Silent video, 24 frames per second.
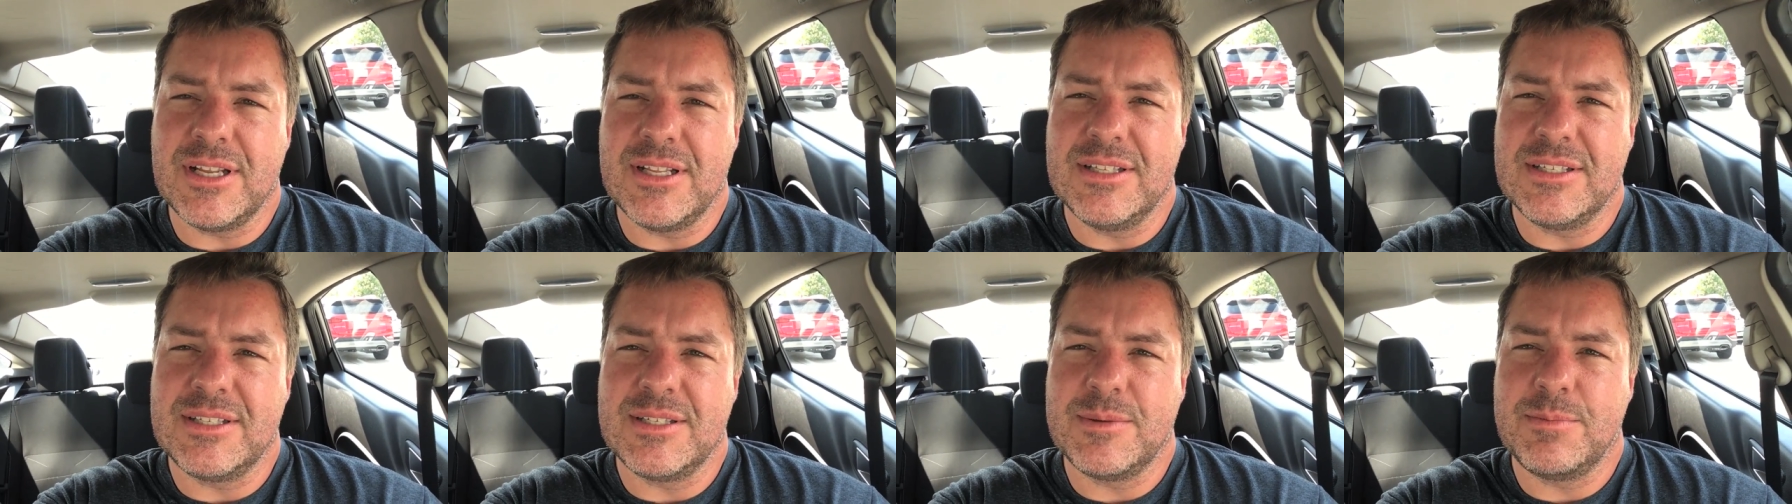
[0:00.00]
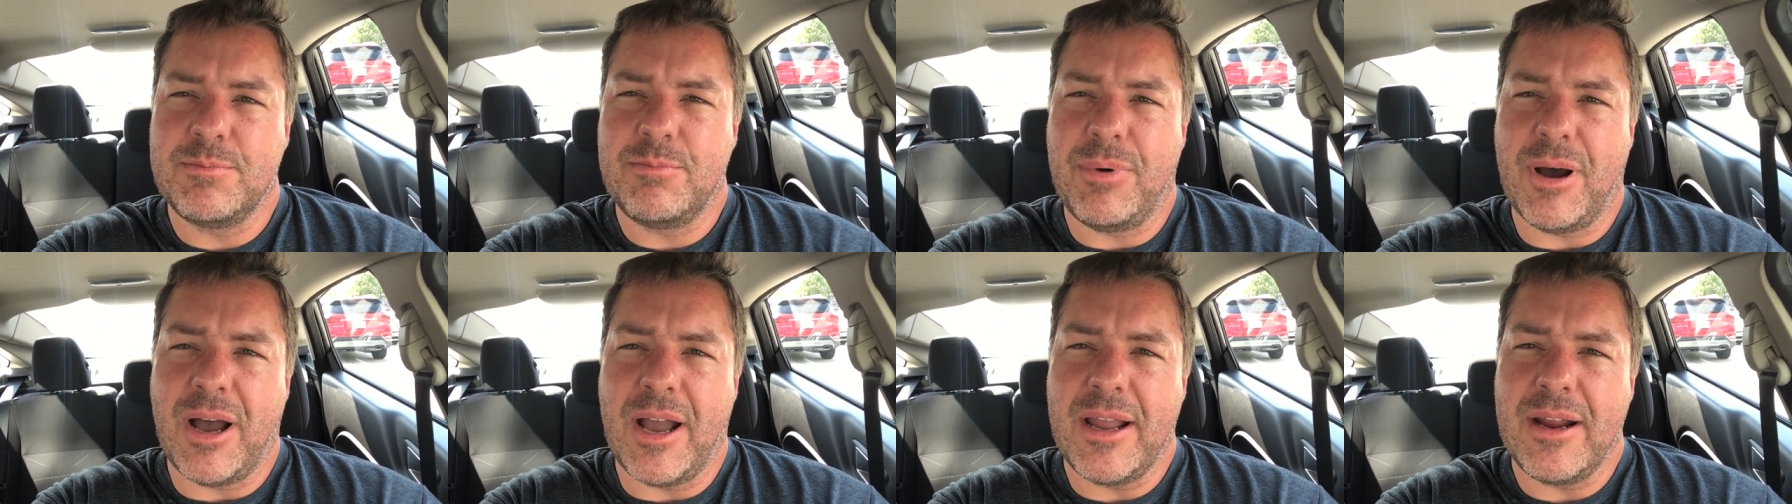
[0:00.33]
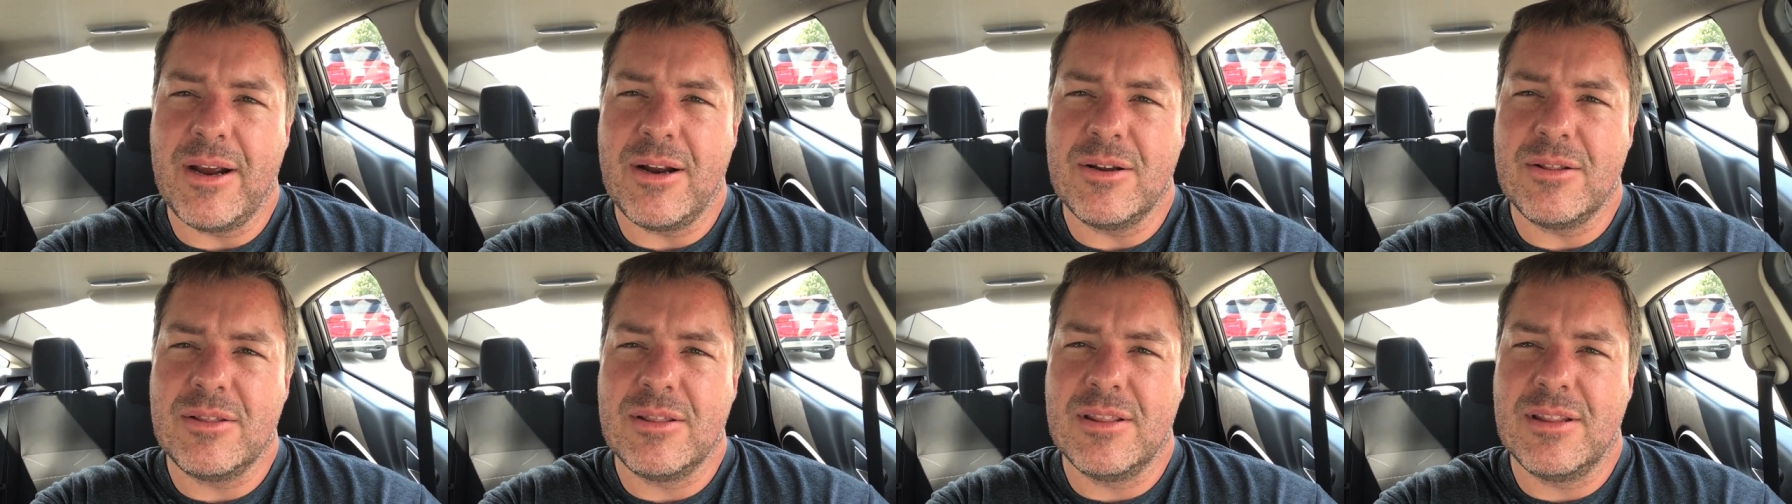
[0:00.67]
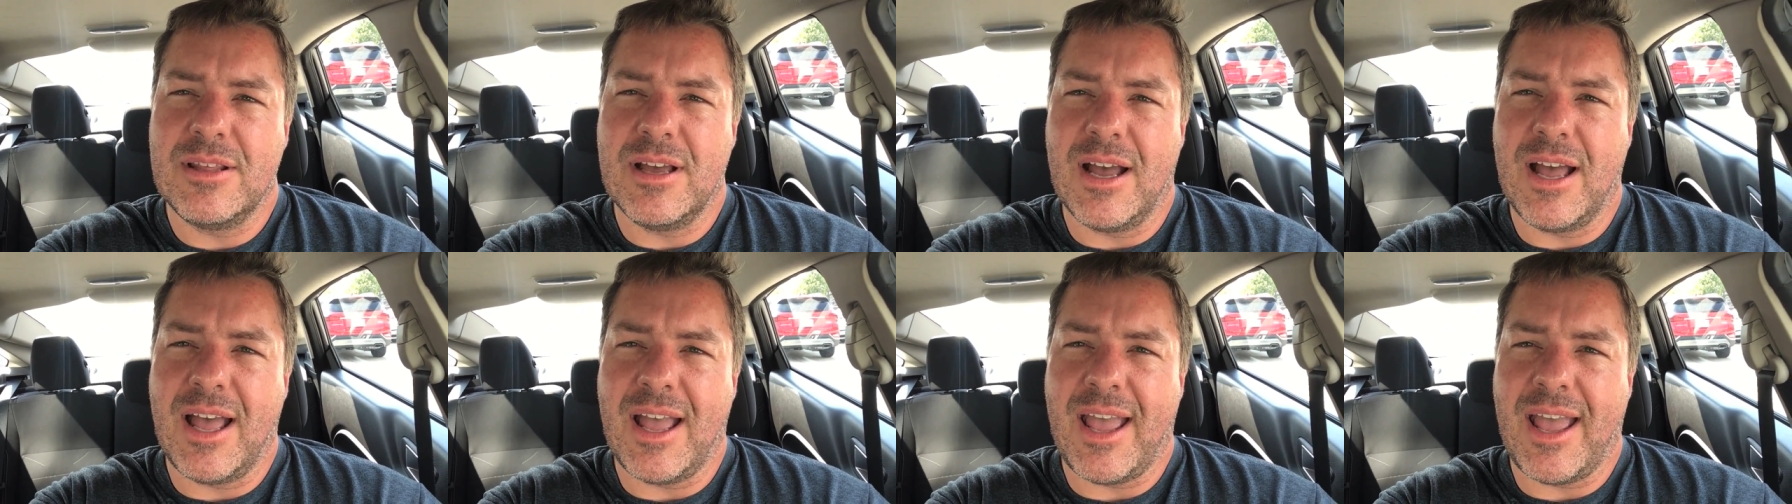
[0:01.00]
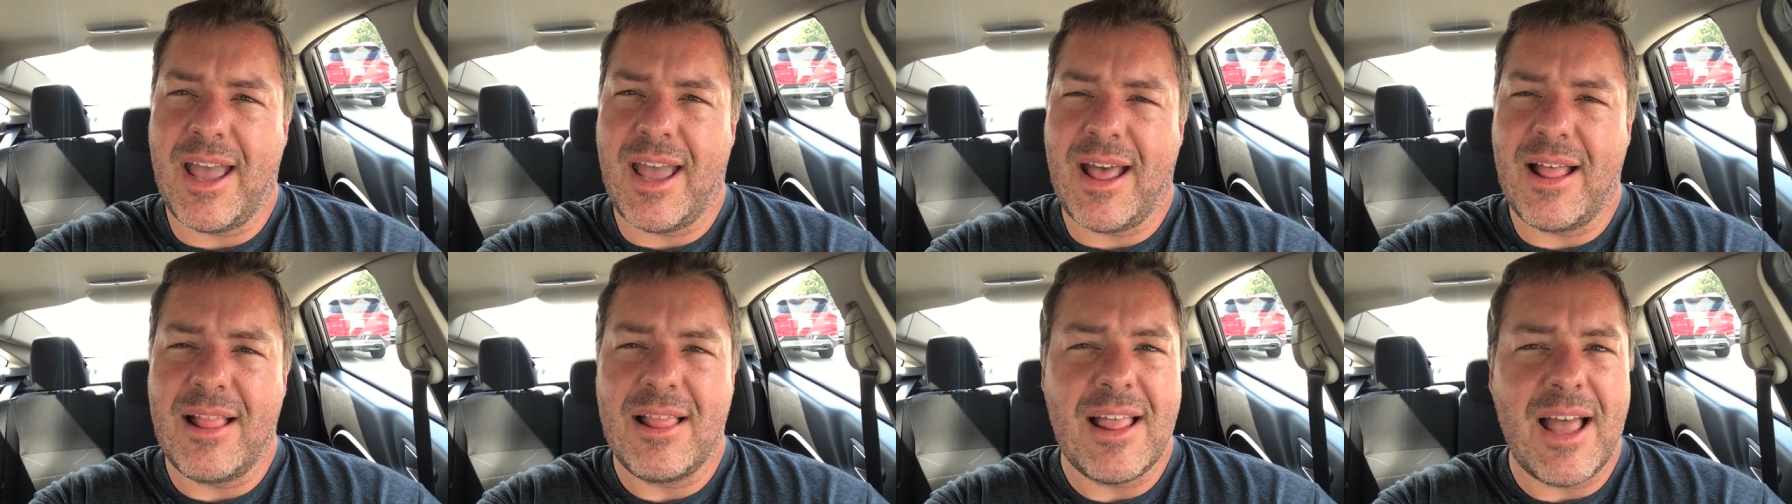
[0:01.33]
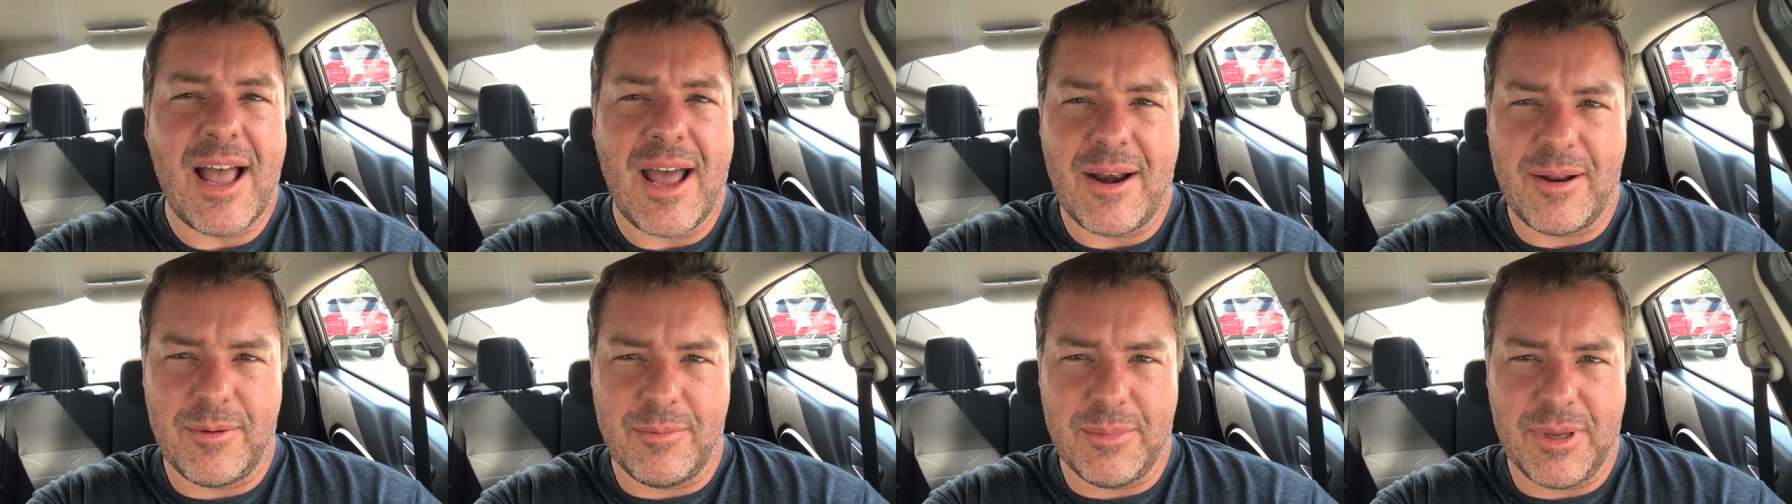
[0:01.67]
inspired the hell
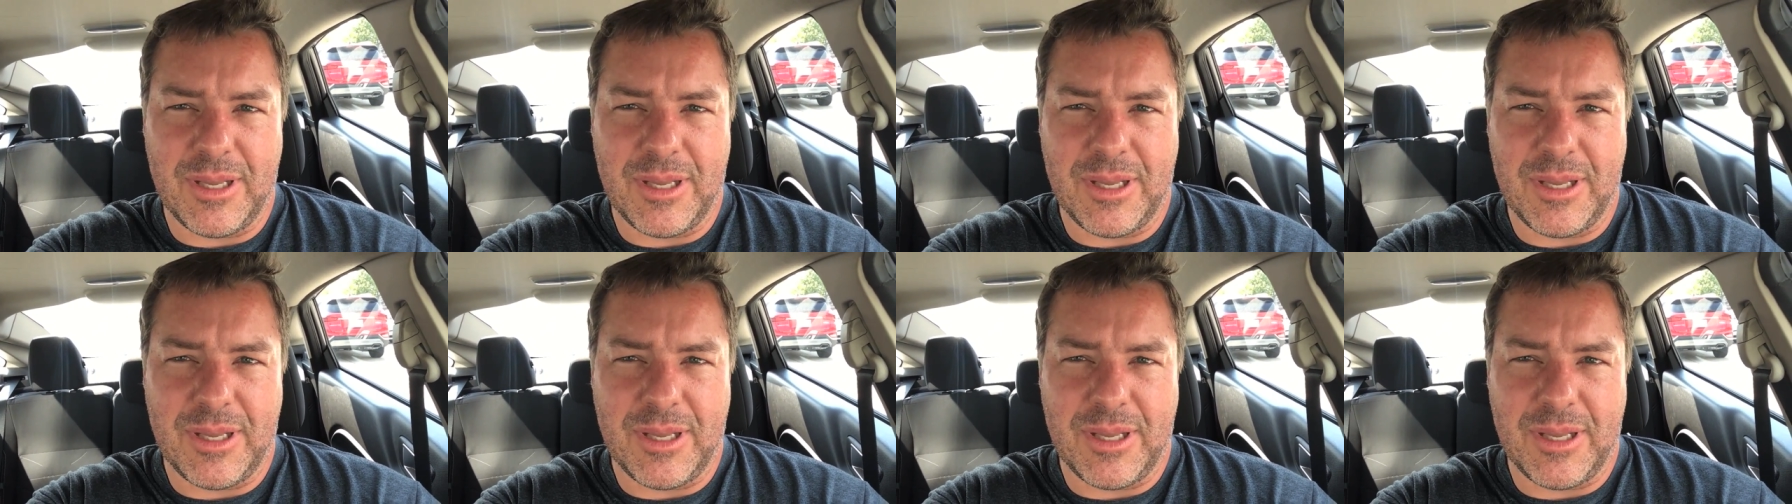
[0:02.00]
out of